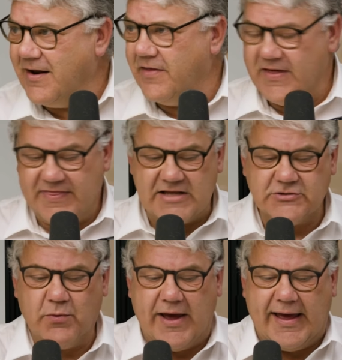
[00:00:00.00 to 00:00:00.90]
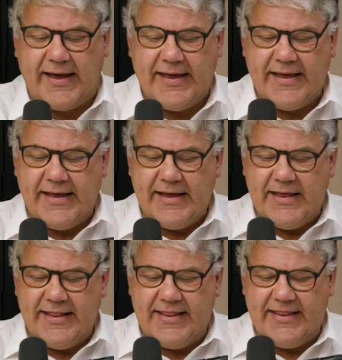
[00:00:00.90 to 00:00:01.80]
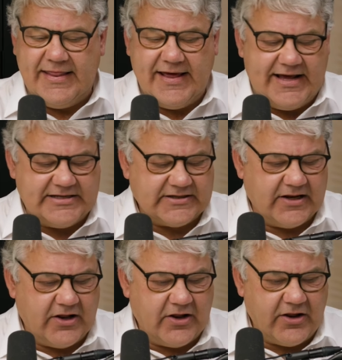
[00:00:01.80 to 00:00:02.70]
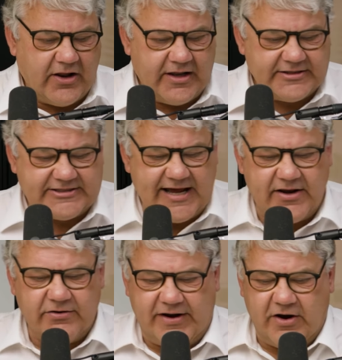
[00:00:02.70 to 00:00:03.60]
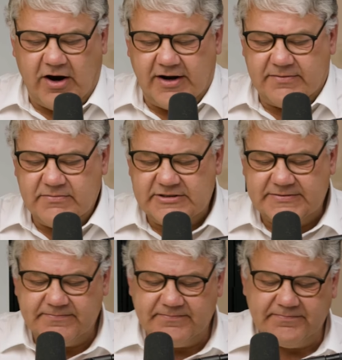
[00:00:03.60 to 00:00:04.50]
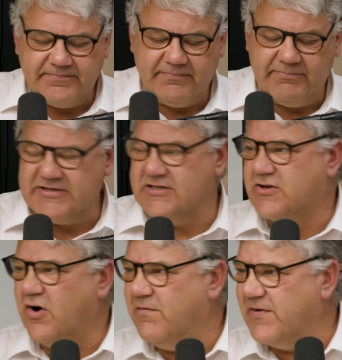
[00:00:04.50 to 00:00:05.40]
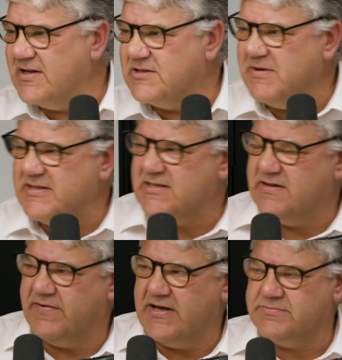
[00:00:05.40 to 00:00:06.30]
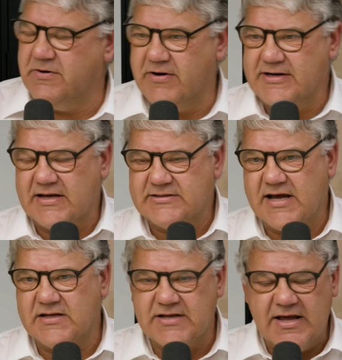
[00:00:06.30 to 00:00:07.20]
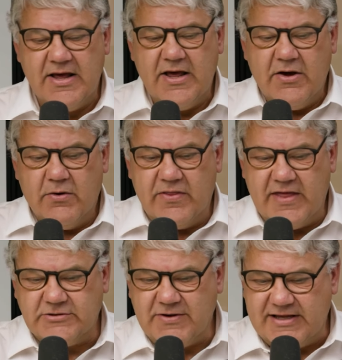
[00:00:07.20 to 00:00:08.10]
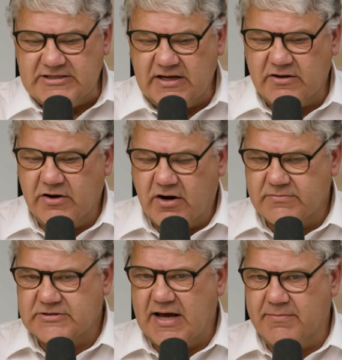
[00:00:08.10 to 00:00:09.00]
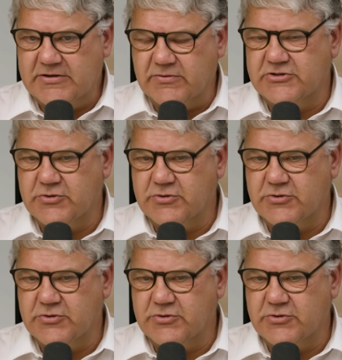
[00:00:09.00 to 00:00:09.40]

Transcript: And I think that's where these secondary items, business confidence, business investment, retail sales, that's where these secondary items come into it.